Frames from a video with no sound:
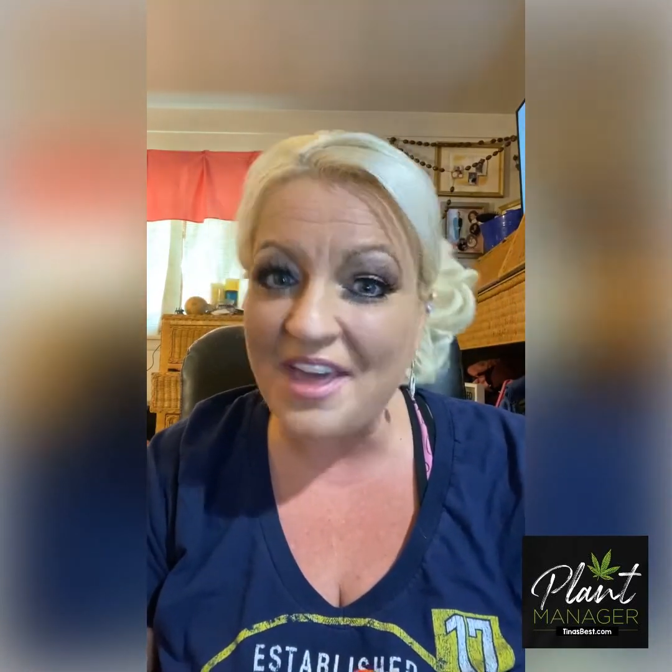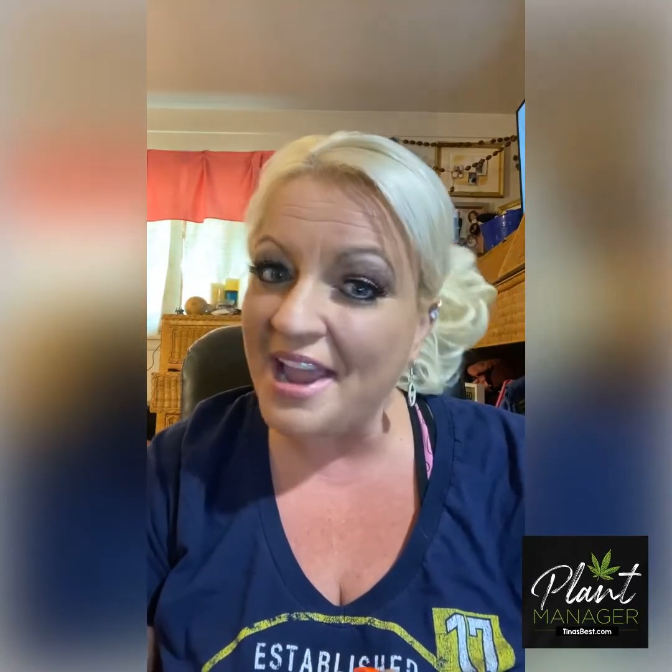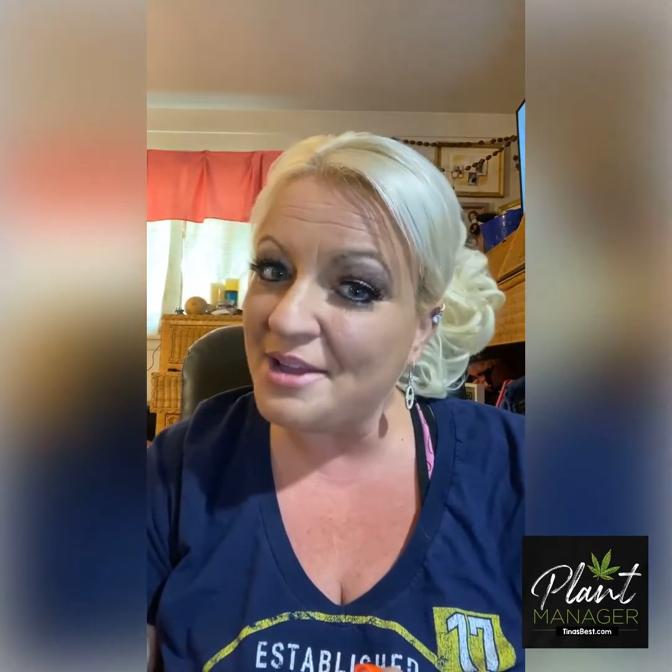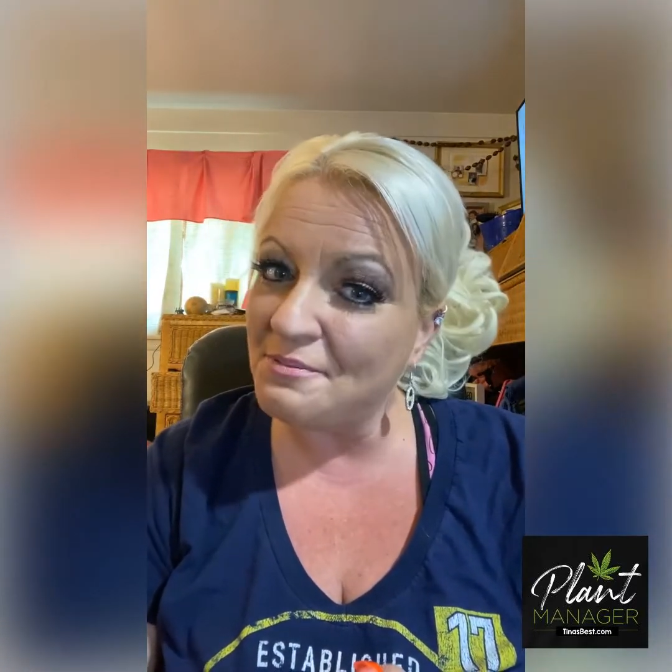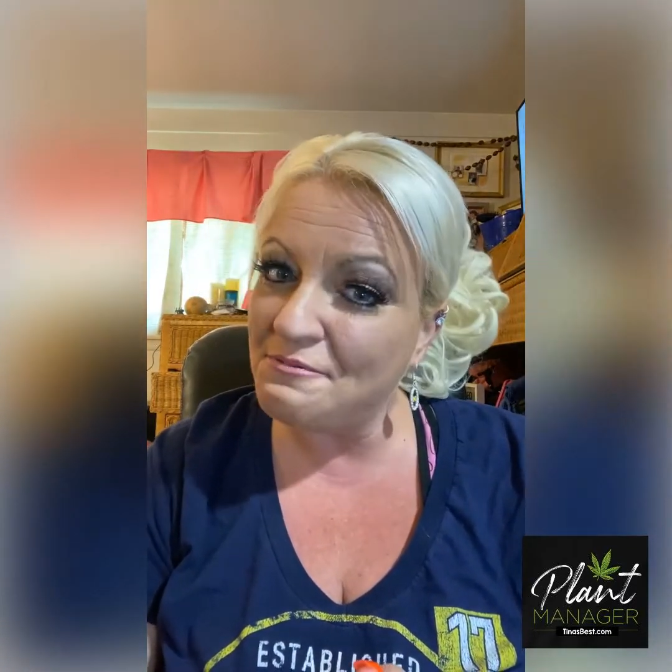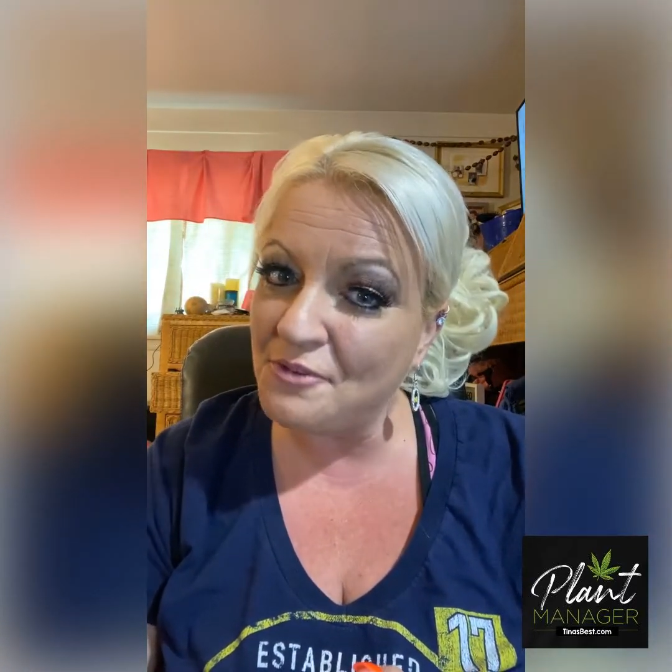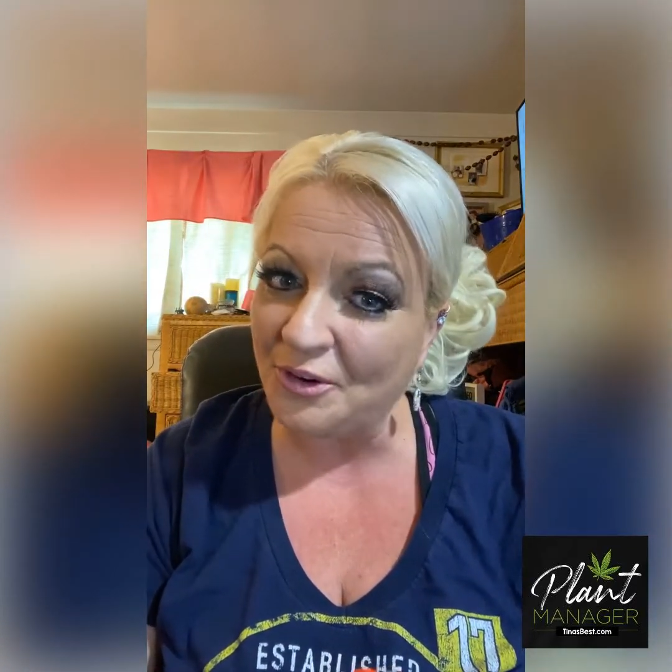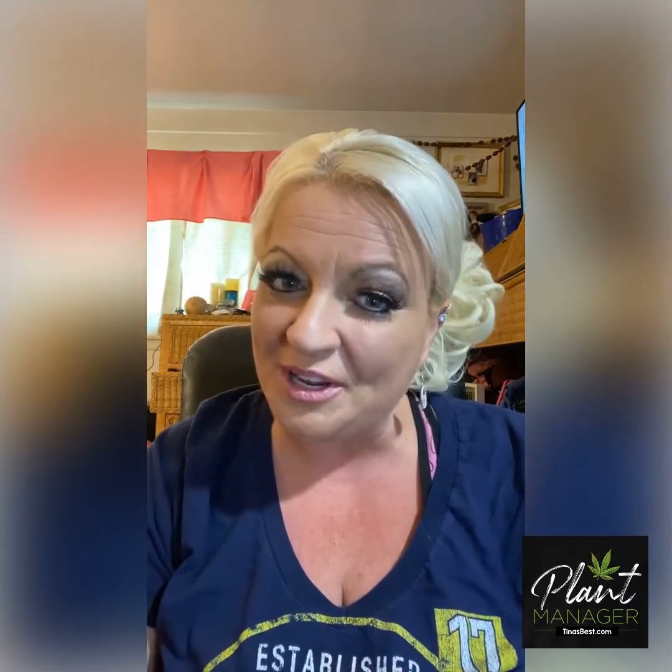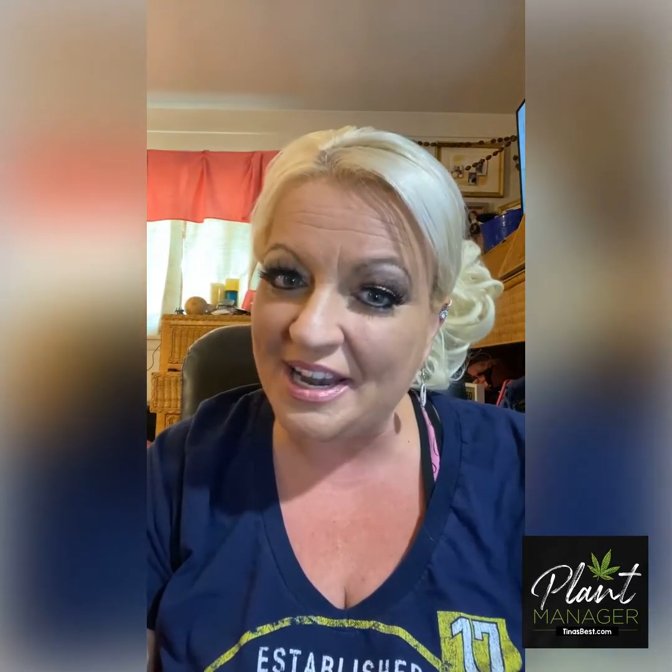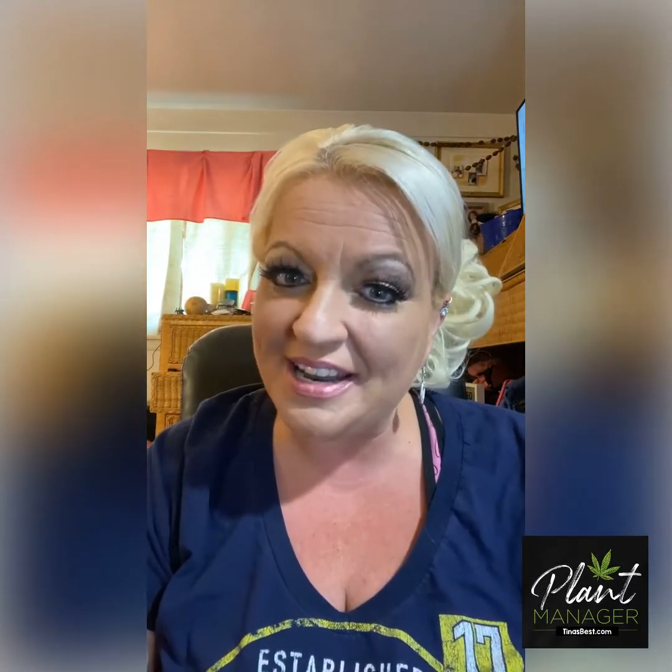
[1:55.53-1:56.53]
I am
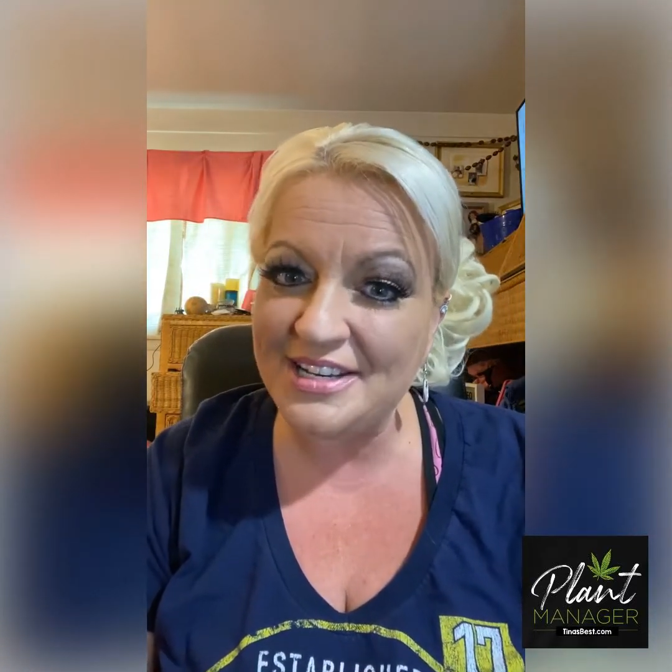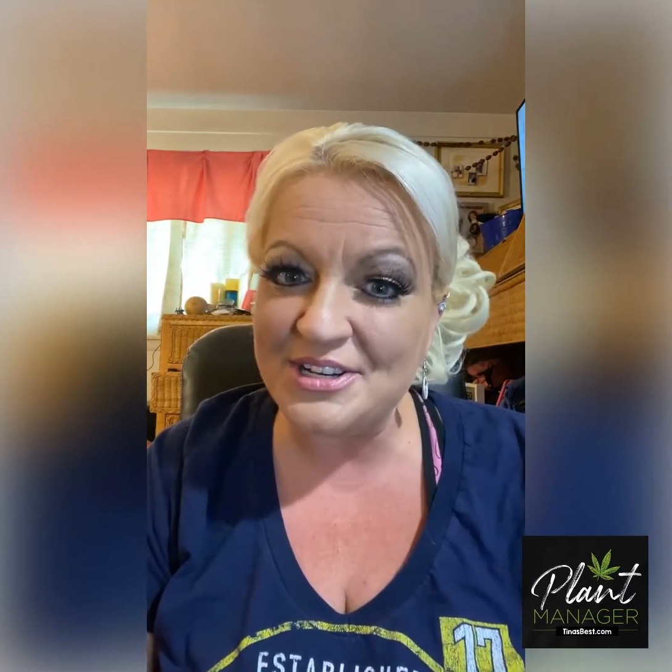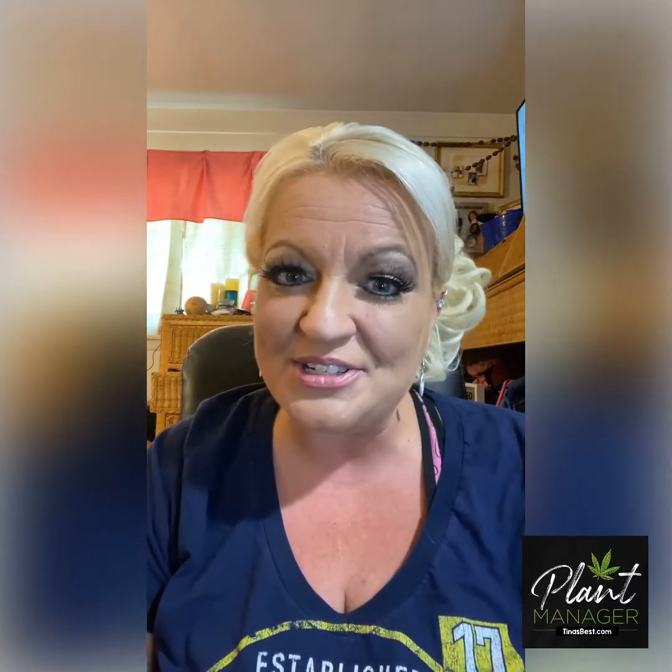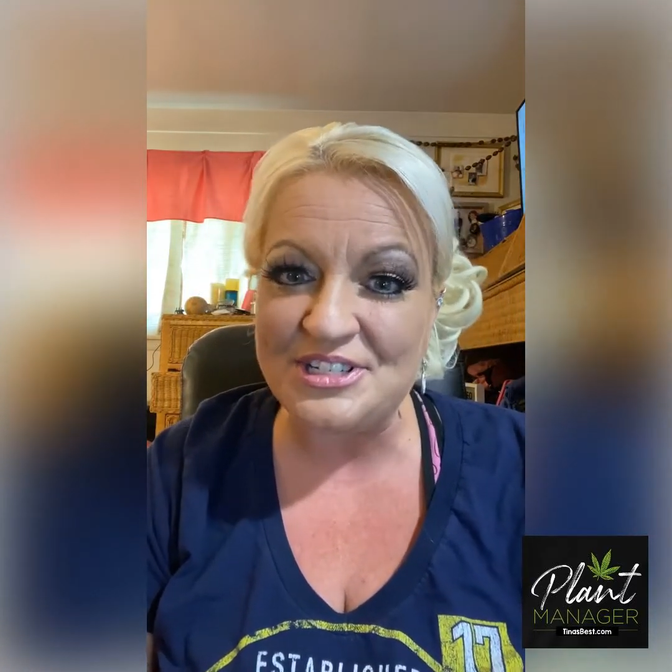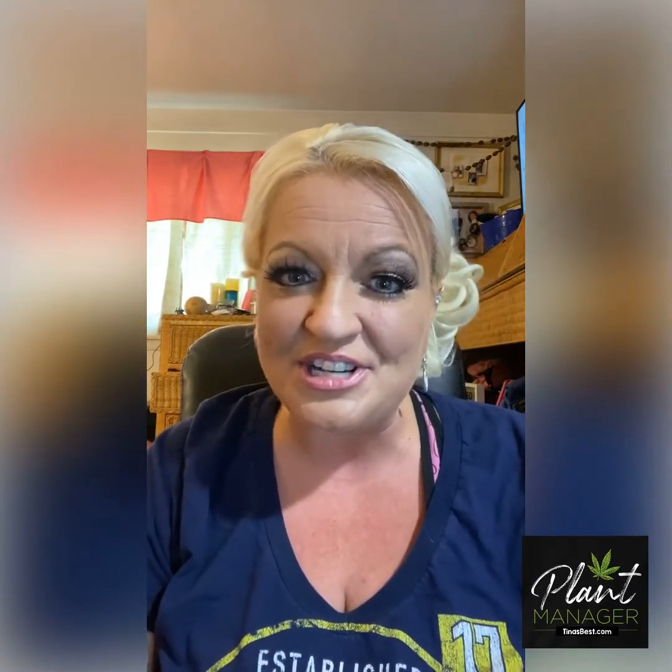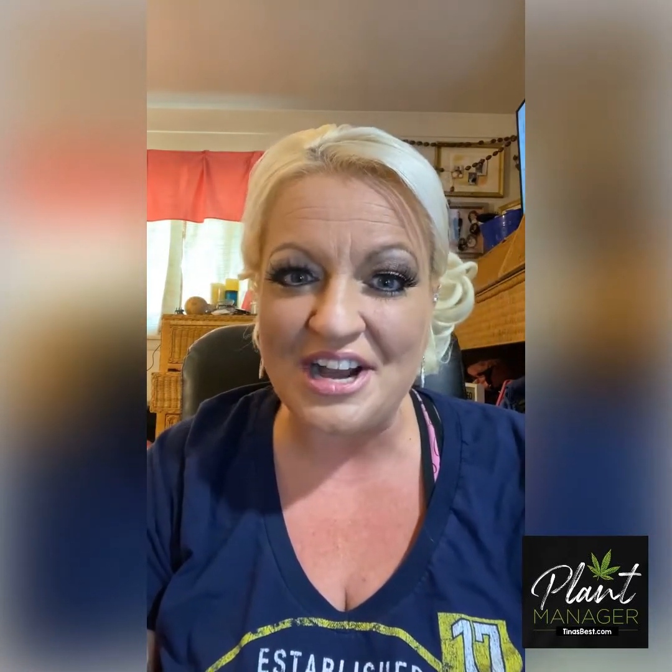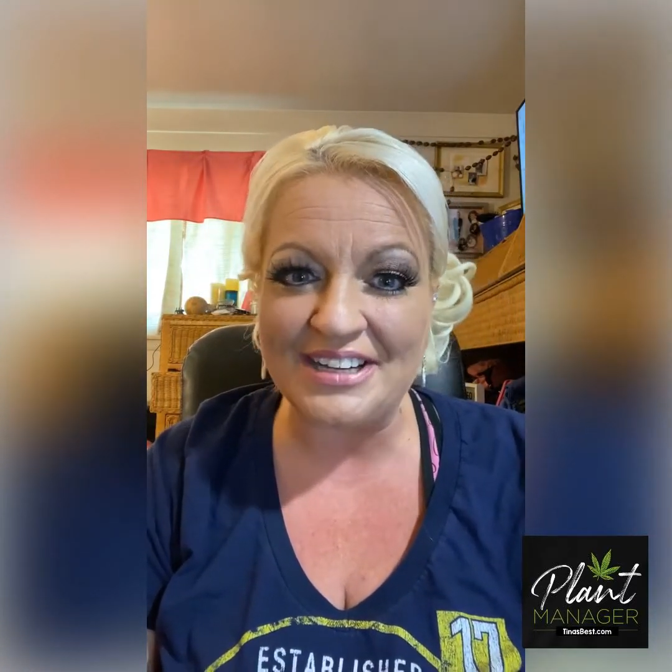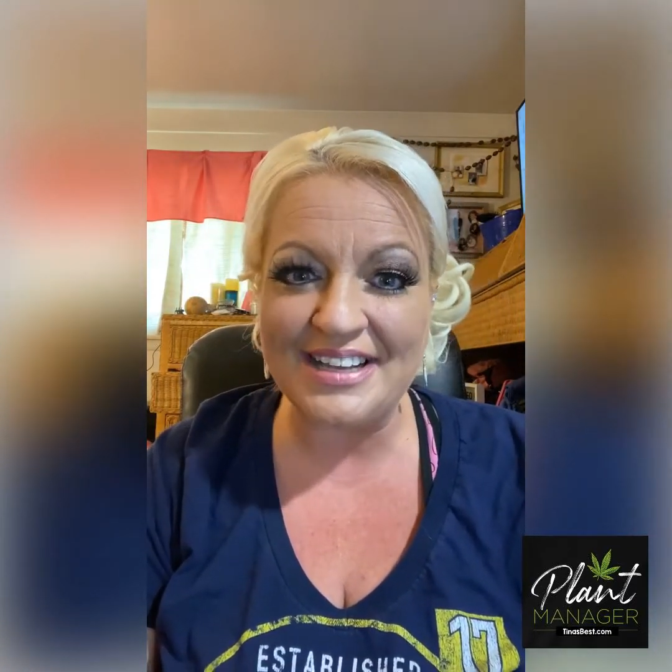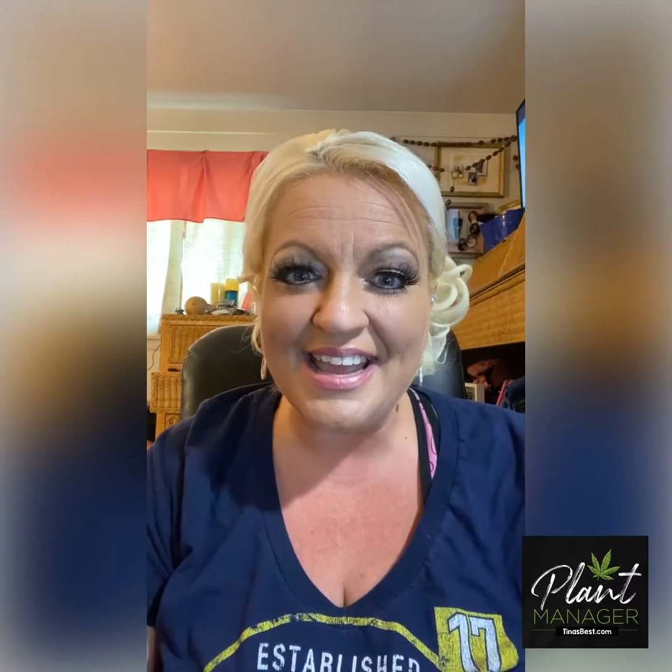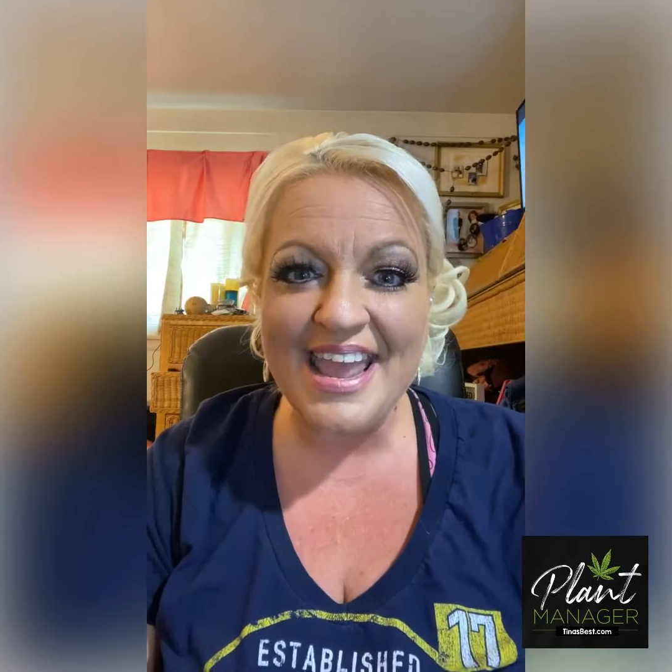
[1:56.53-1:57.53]
49 years young.